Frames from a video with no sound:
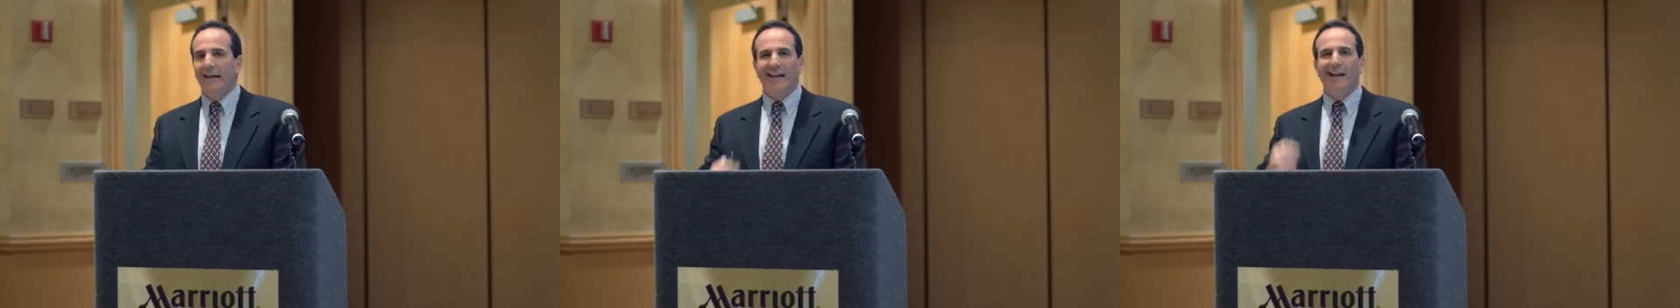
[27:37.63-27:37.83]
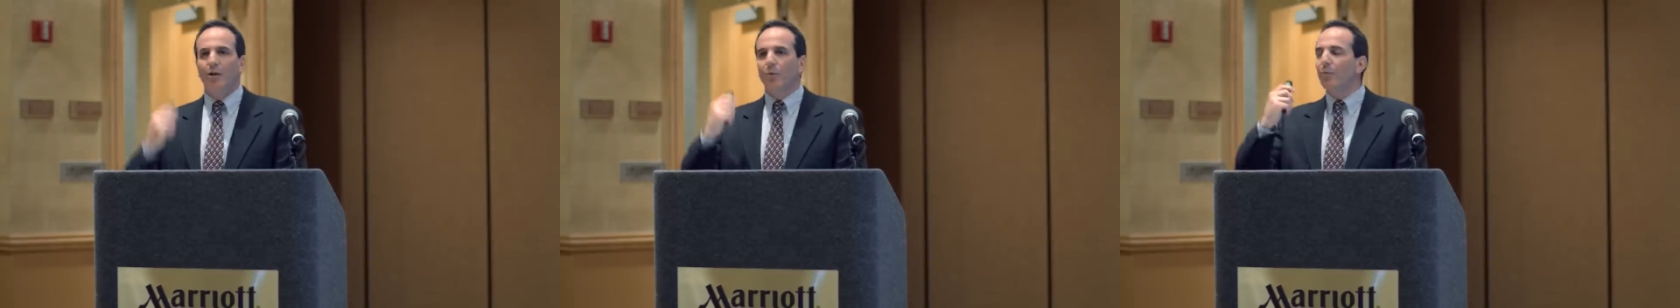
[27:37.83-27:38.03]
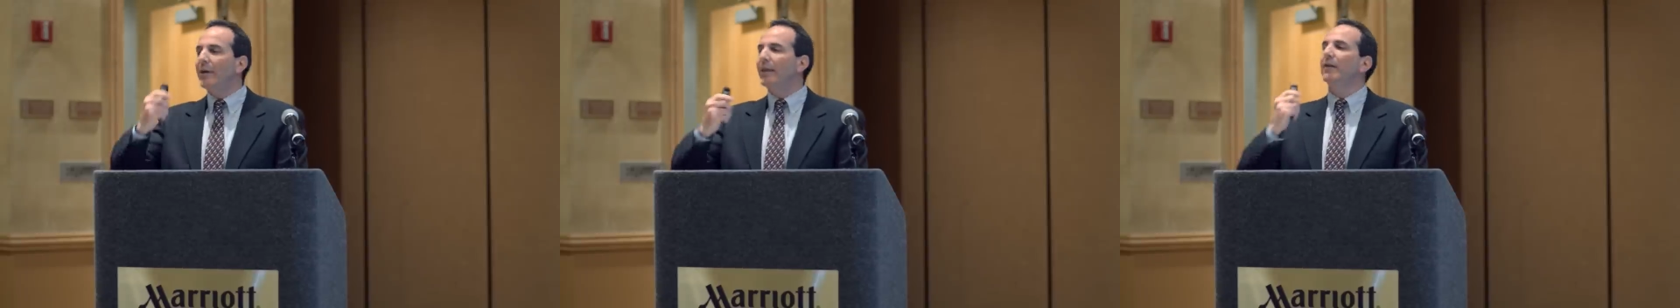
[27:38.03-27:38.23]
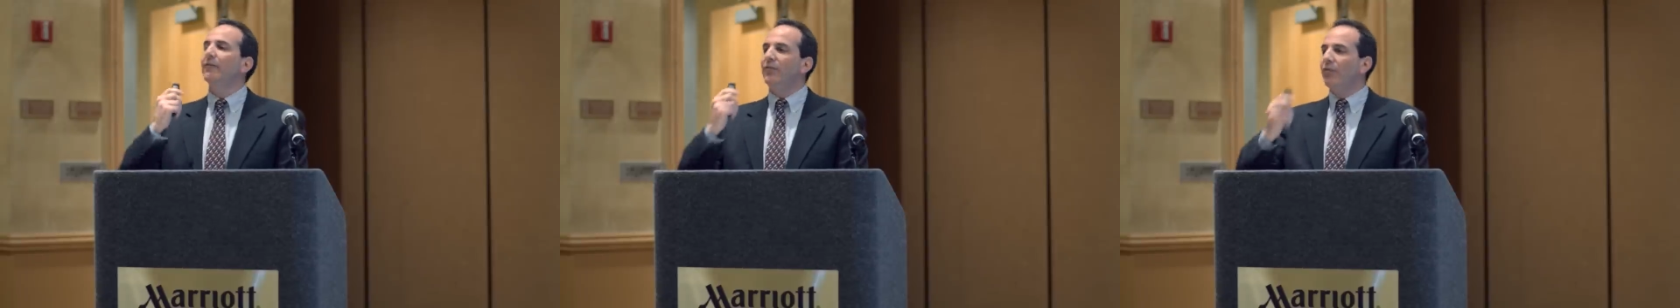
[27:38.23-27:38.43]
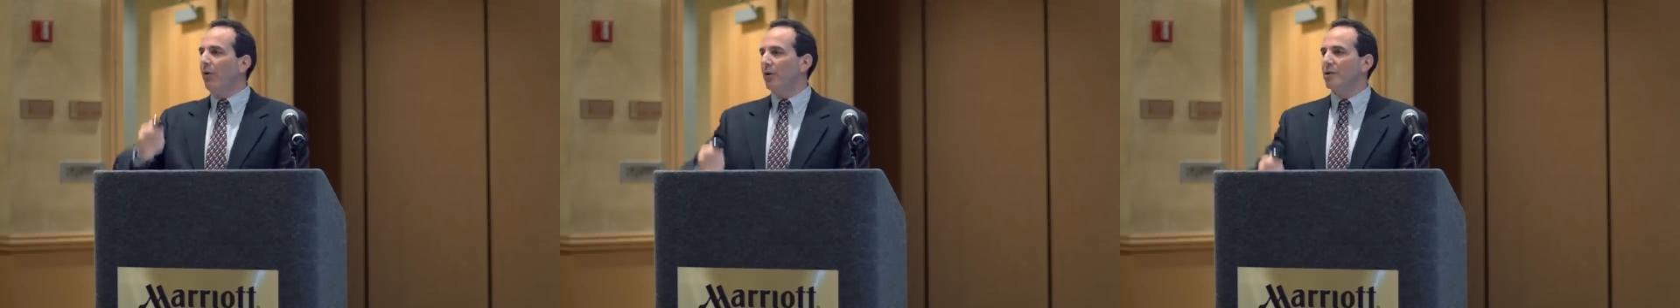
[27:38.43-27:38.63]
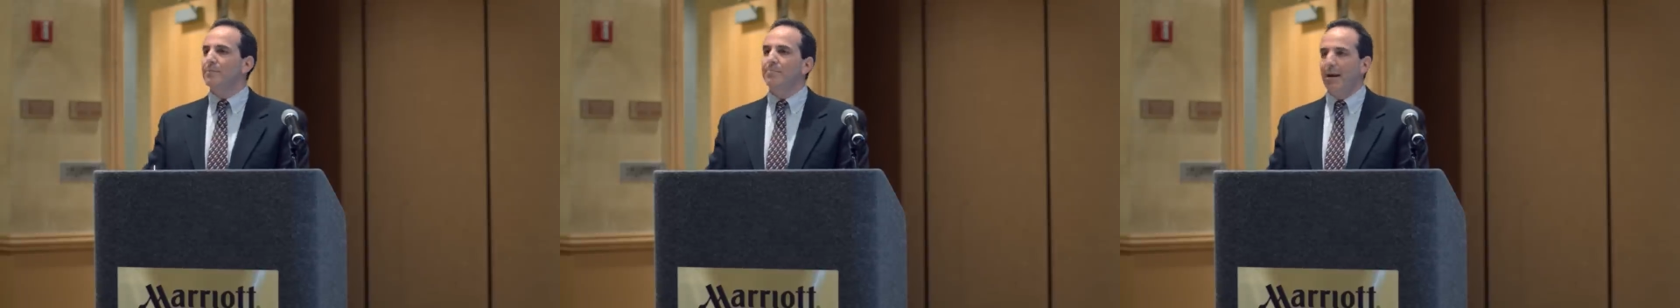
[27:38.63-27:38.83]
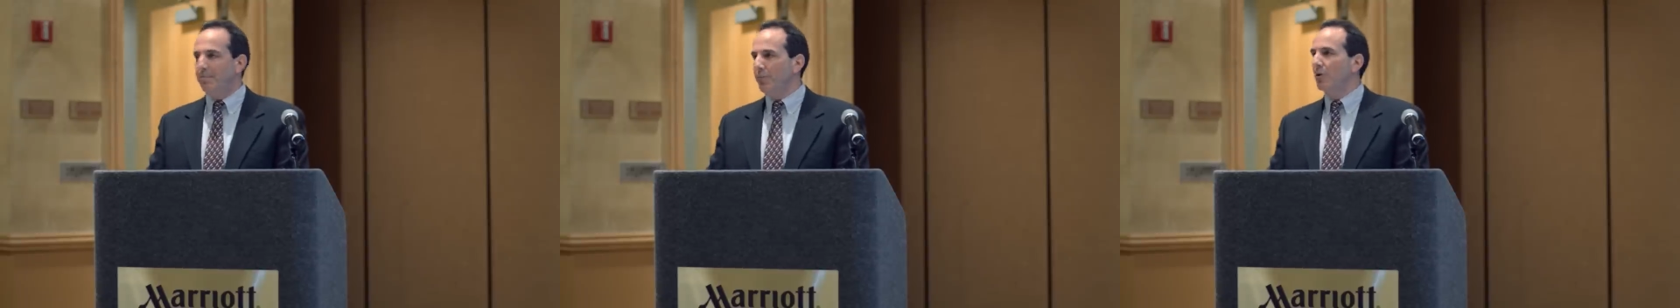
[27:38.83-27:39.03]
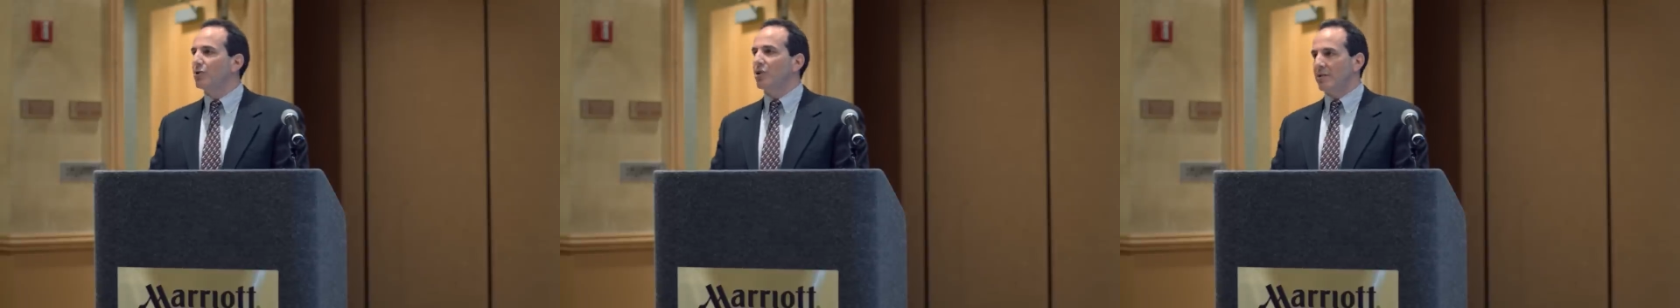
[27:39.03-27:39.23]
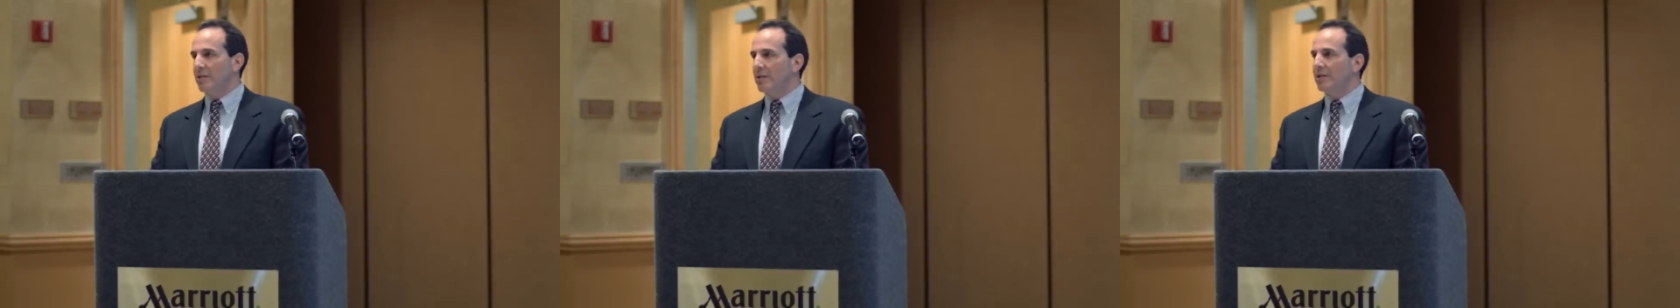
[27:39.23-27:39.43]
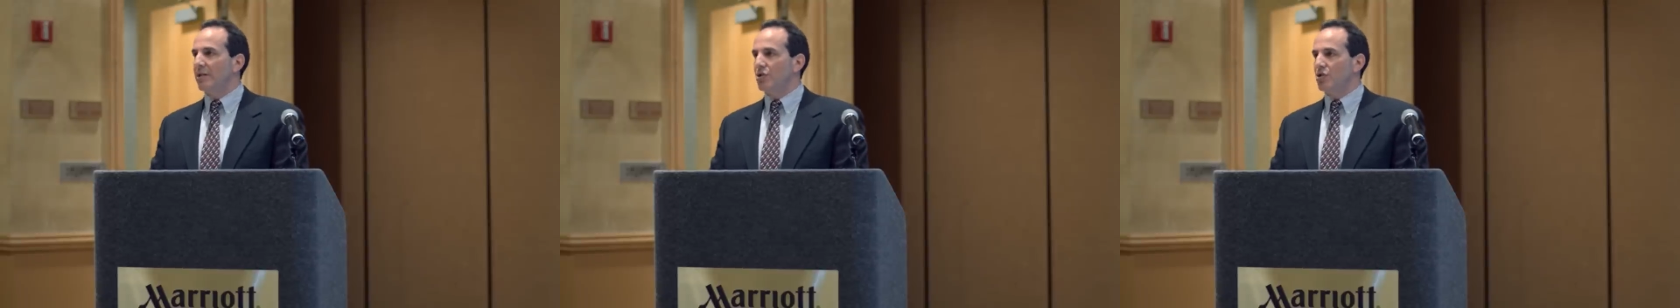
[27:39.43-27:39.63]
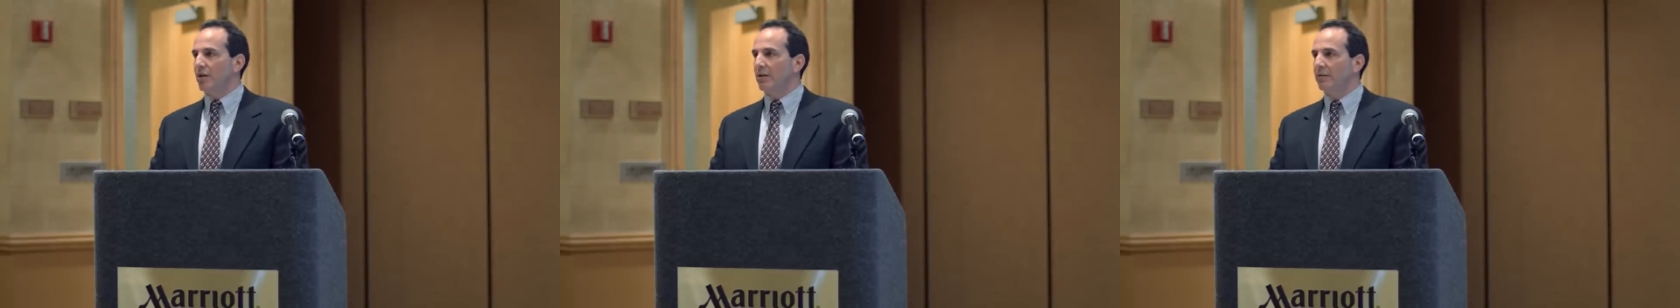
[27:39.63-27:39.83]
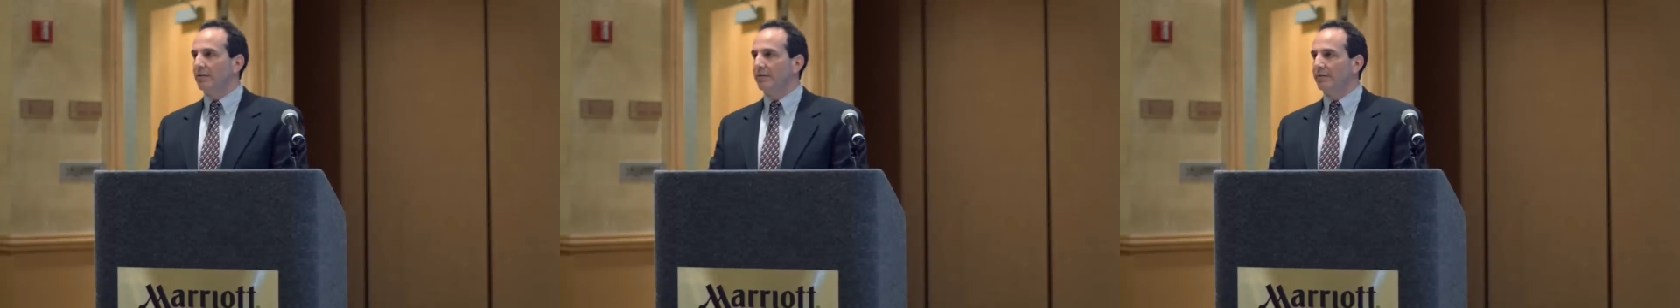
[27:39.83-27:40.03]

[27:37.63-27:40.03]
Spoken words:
it reinforced my purchase decision.